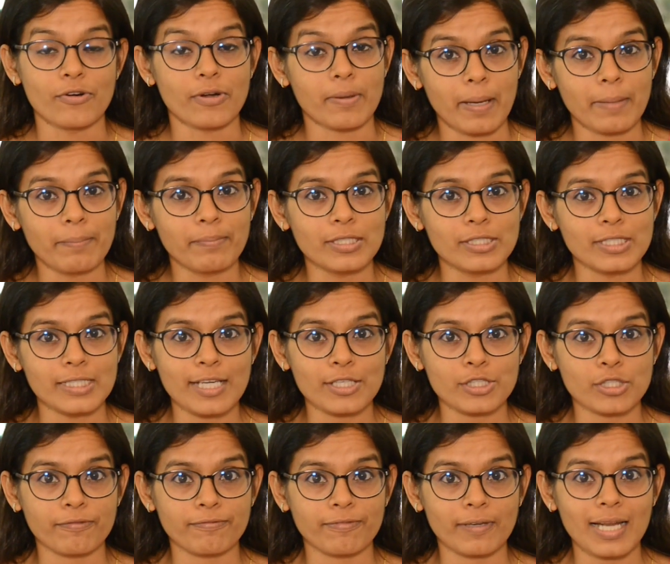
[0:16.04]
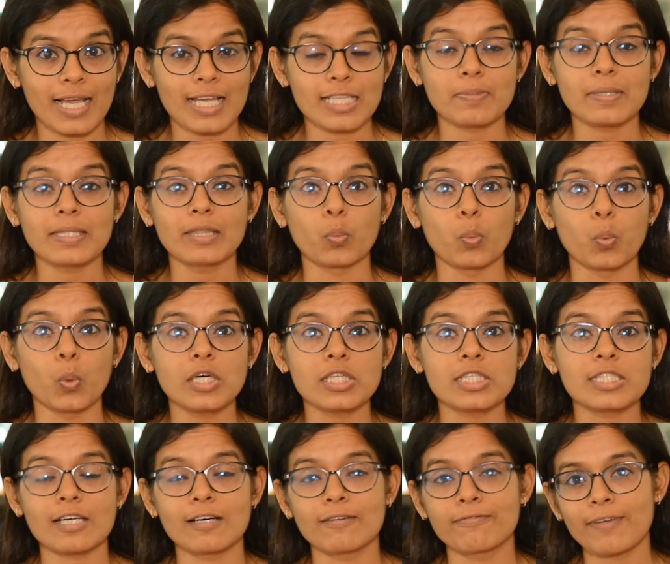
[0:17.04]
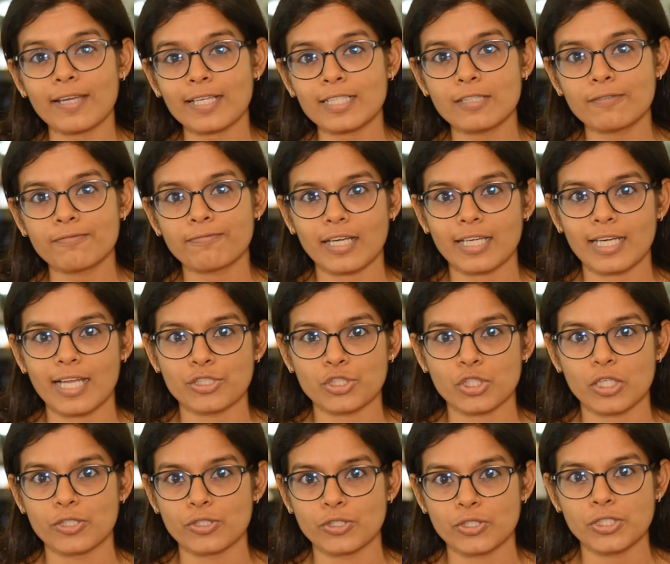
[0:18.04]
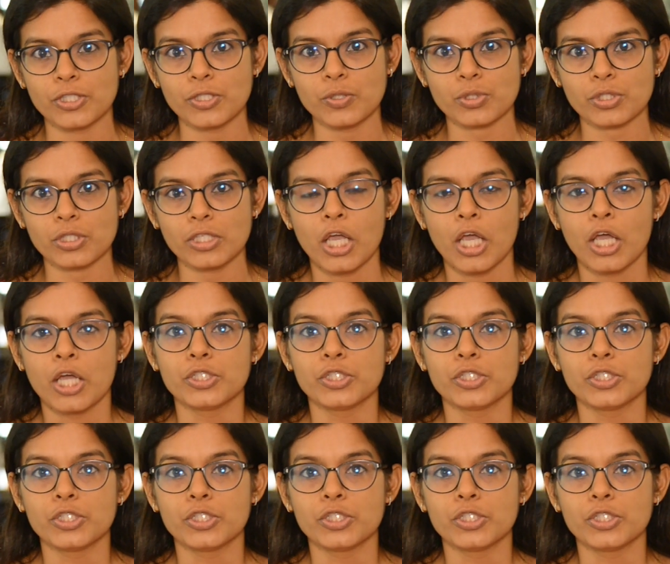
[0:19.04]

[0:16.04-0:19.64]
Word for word: Remember, DHFL has been the worst affected financial institution